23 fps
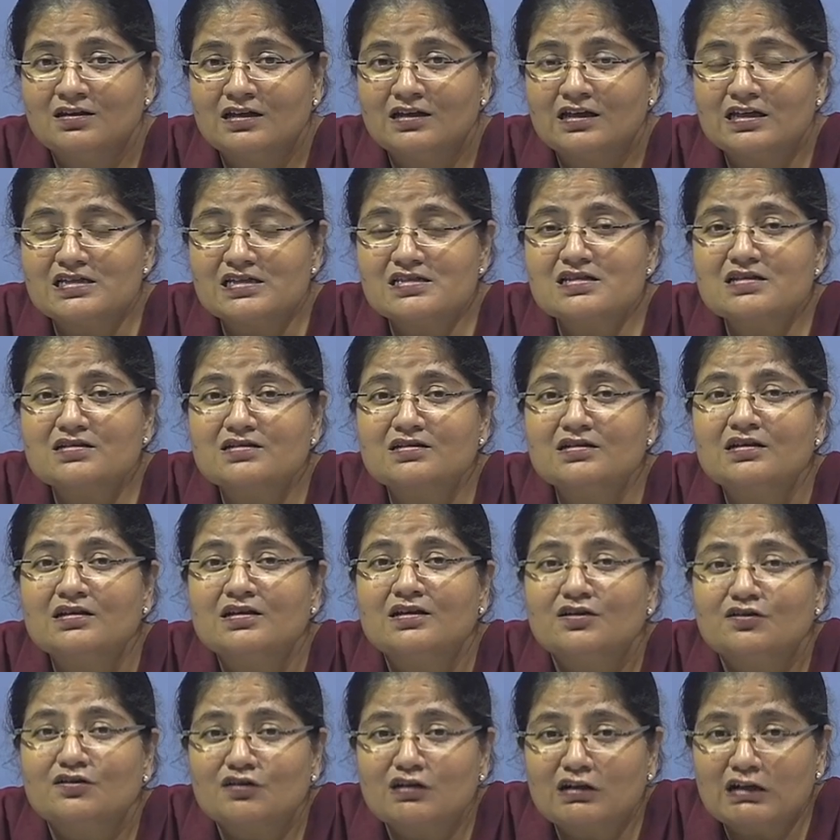Is it
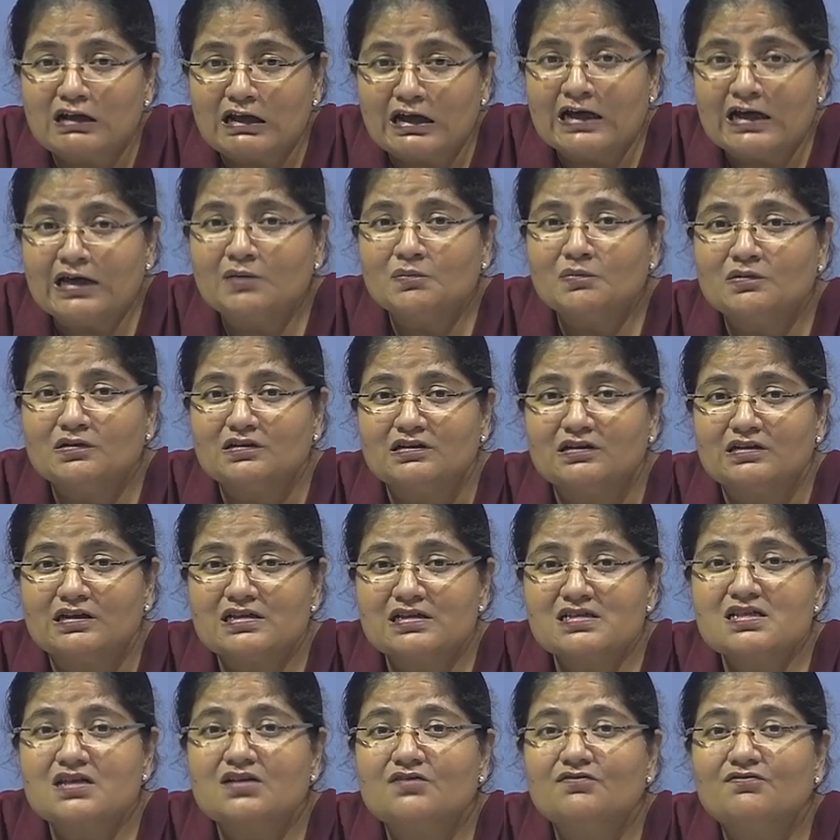reliable?
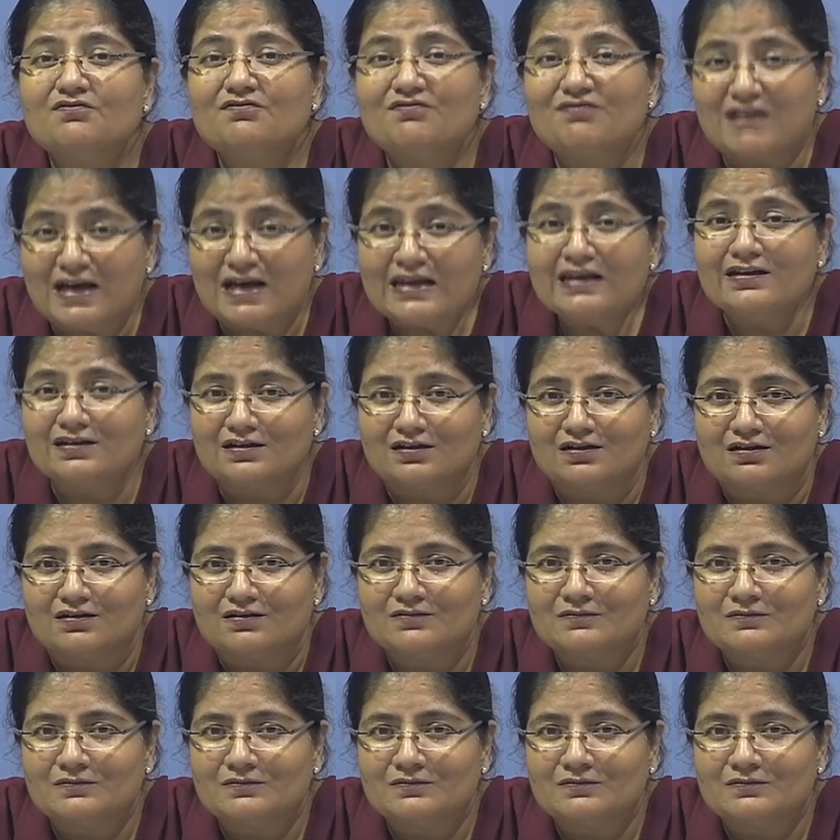Is it valid?